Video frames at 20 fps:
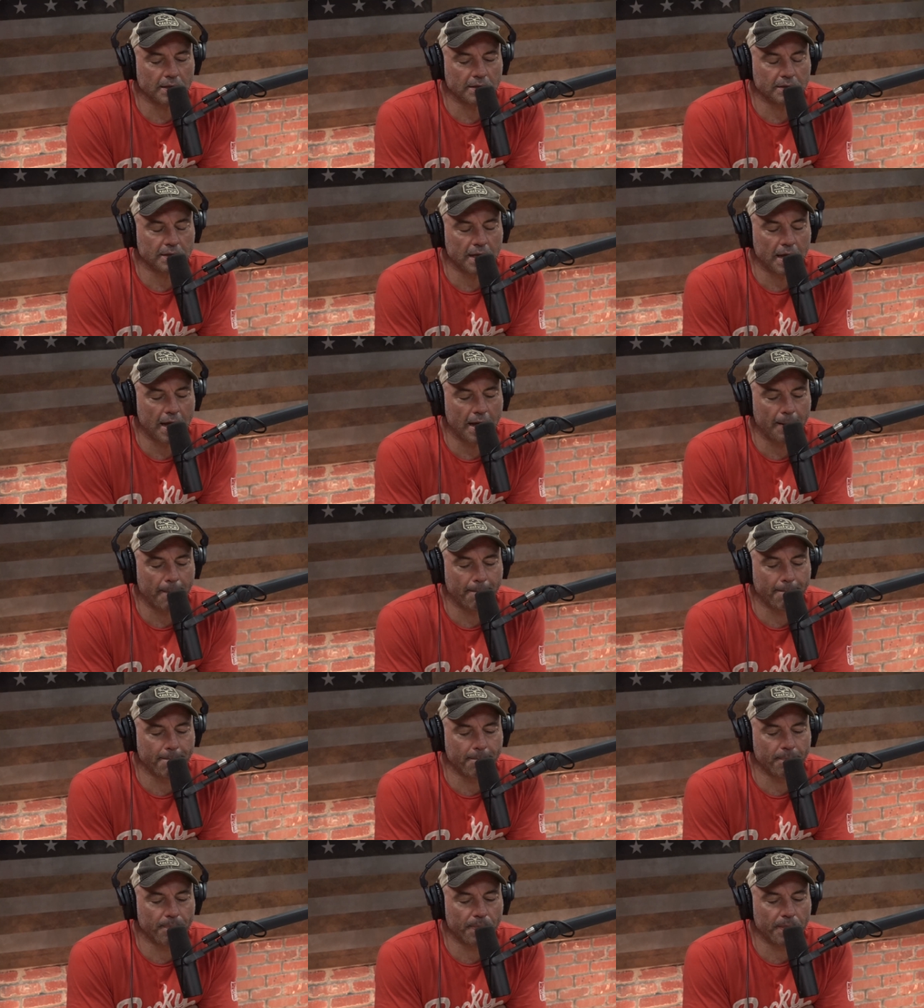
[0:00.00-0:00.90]
is that
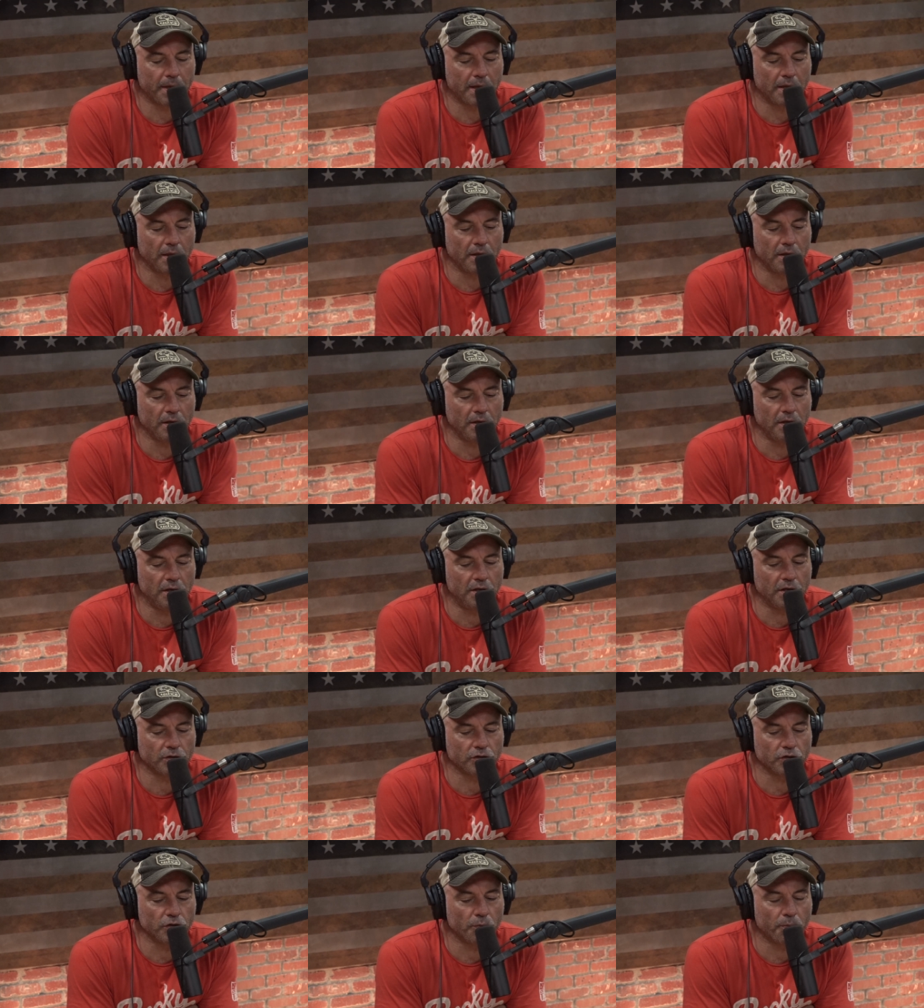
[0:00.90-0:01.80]

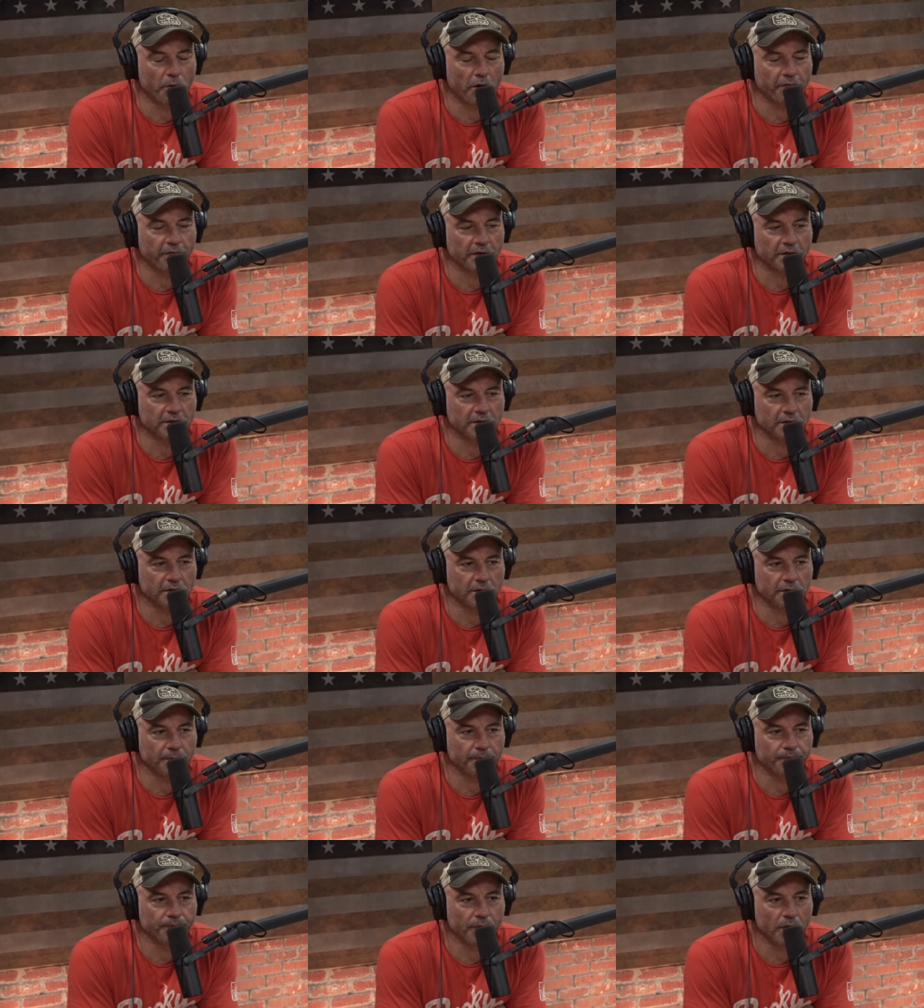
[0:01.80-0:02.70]
there's no perfect
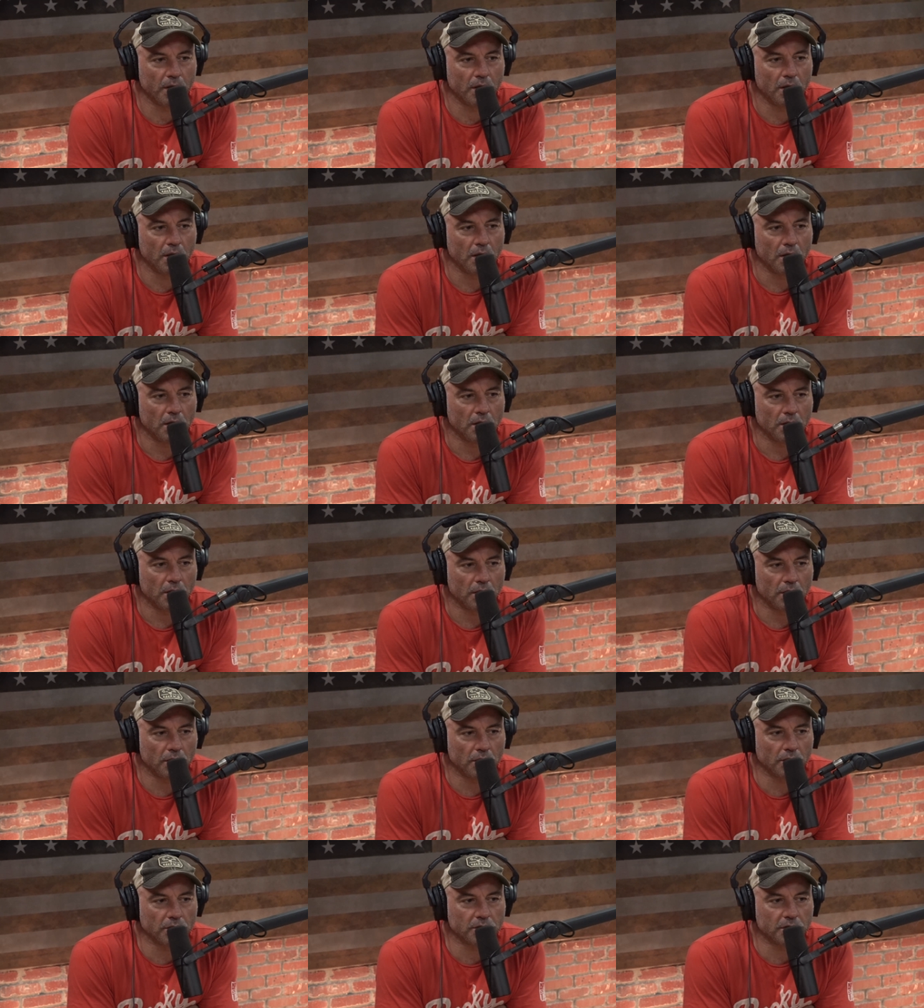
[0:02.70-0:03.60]
system. There is no
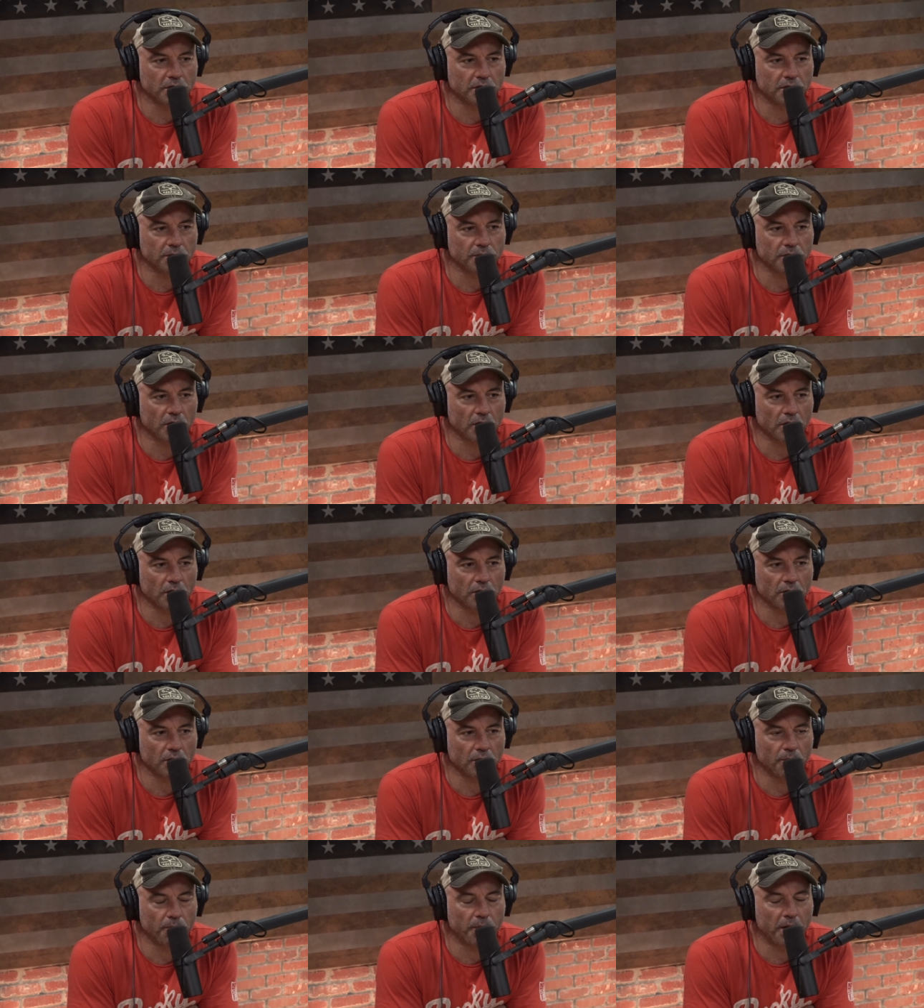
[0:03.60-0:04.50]
perfect system. Those systems aren't
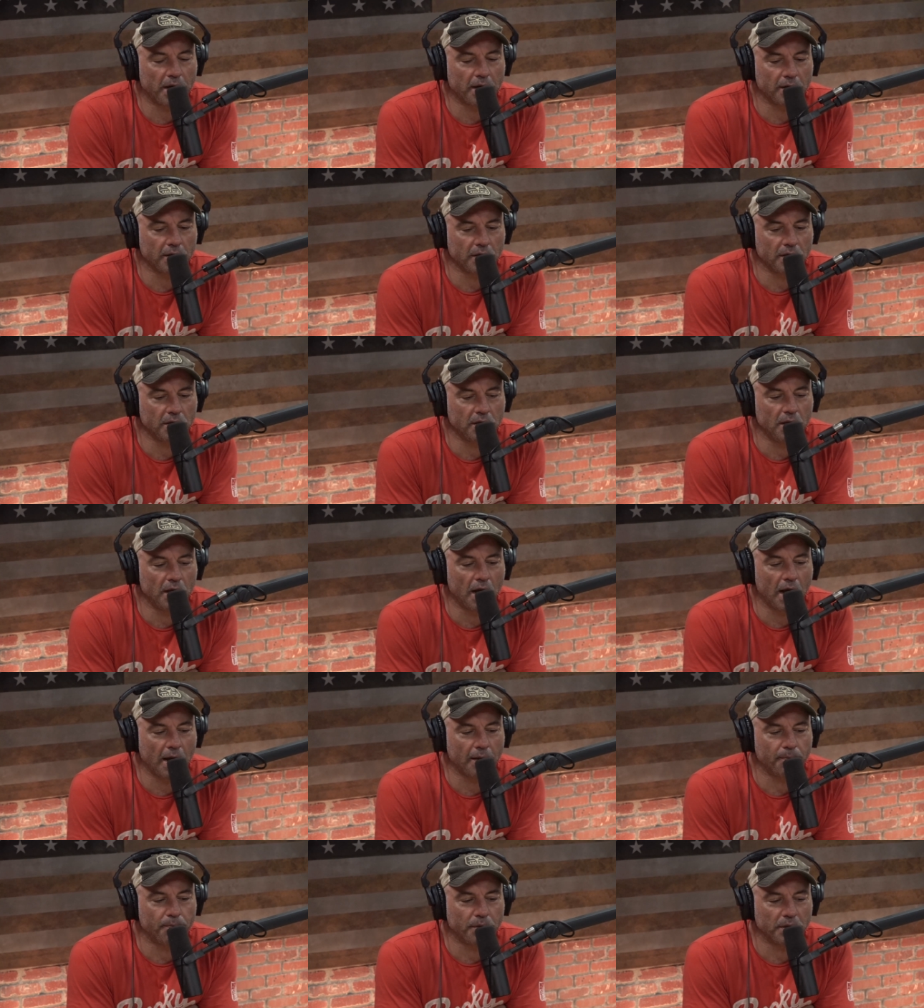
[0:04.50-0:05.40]
right. But
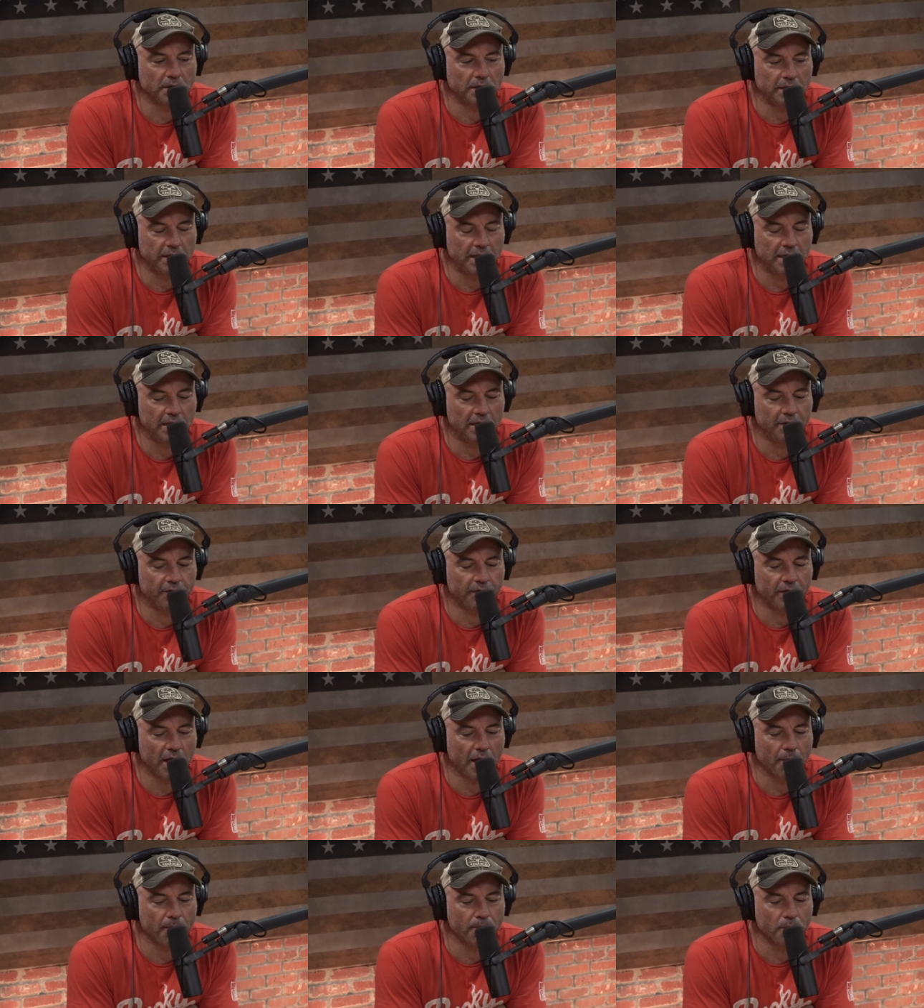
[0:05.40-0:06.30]
I believe
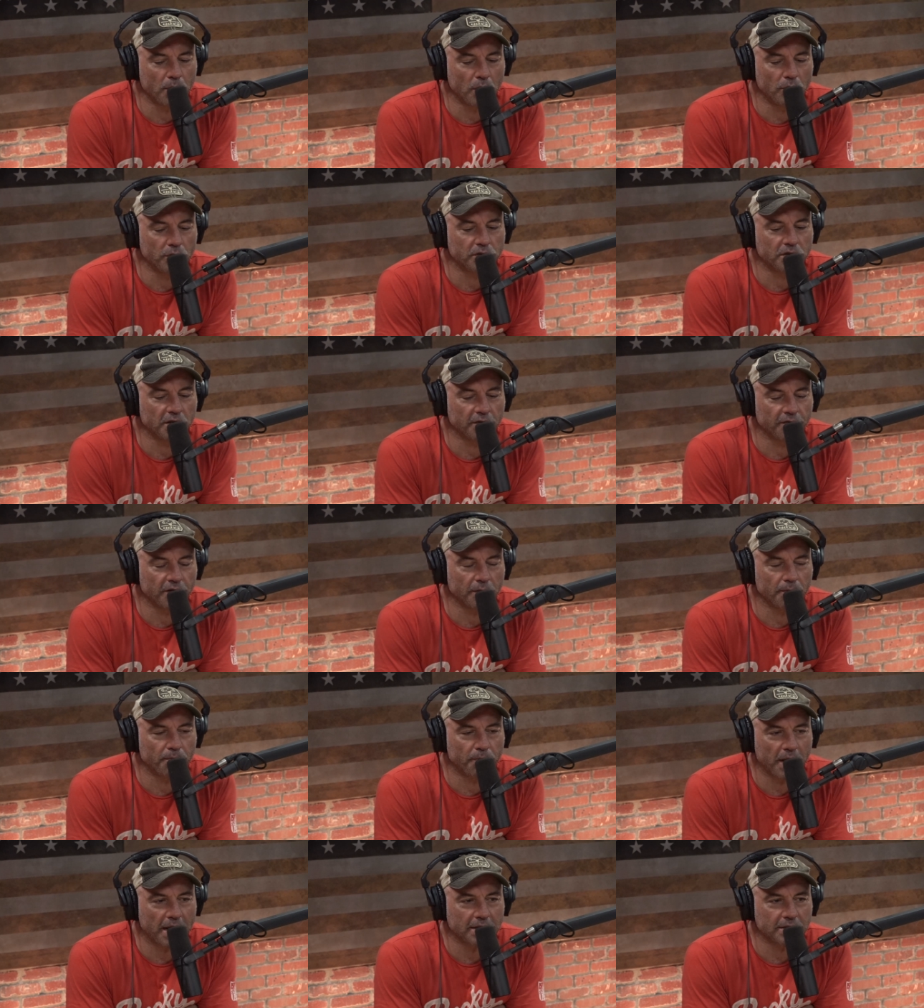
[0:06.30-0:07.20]
that most of the
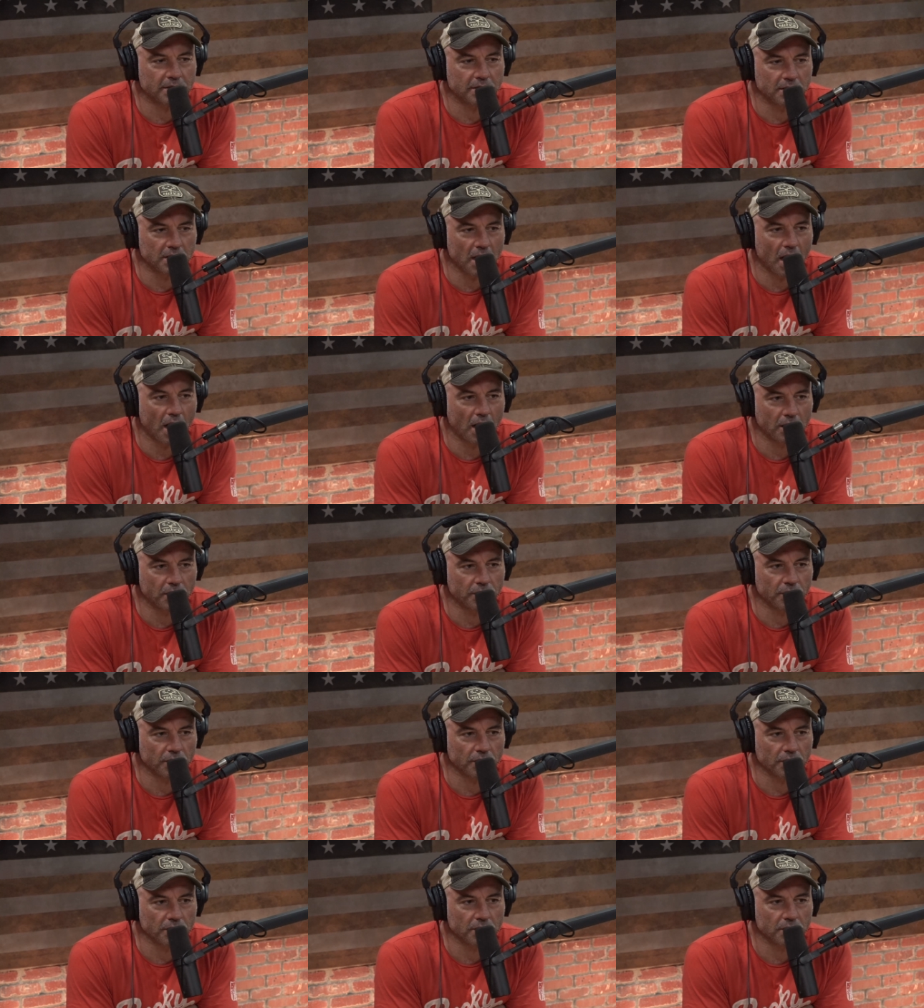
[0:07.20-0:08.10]
best
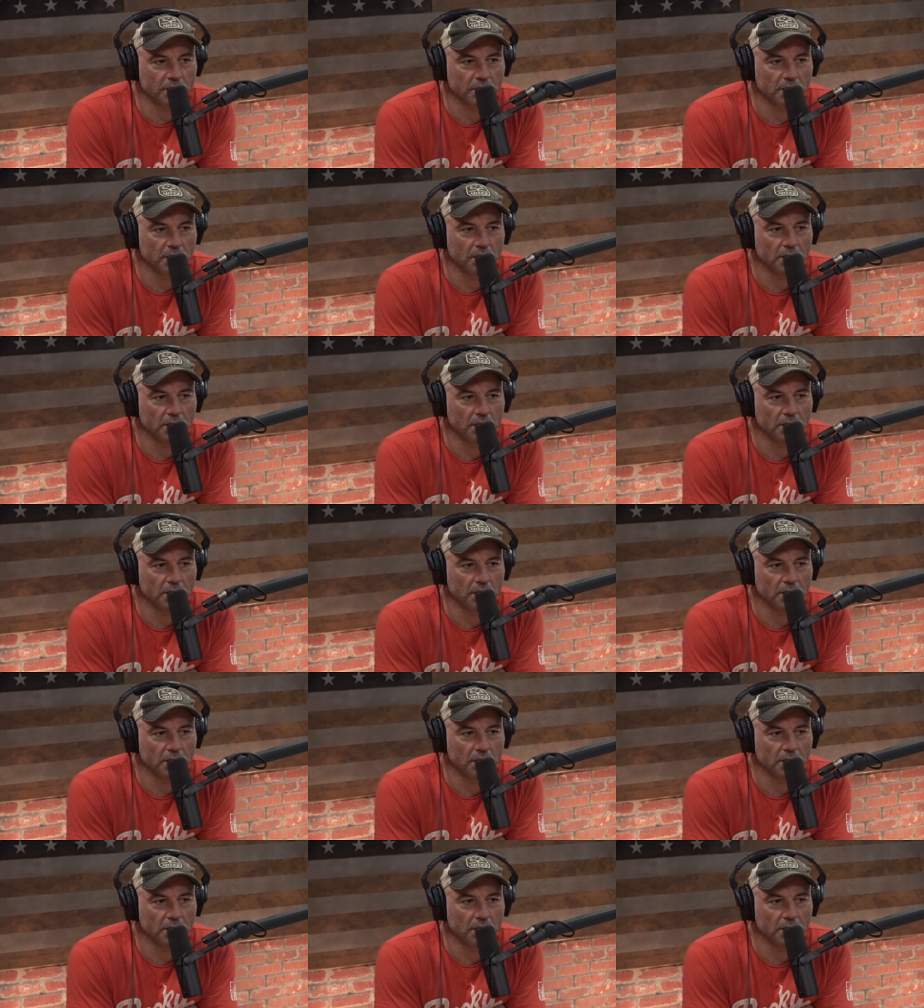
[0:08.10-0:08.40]
doctors,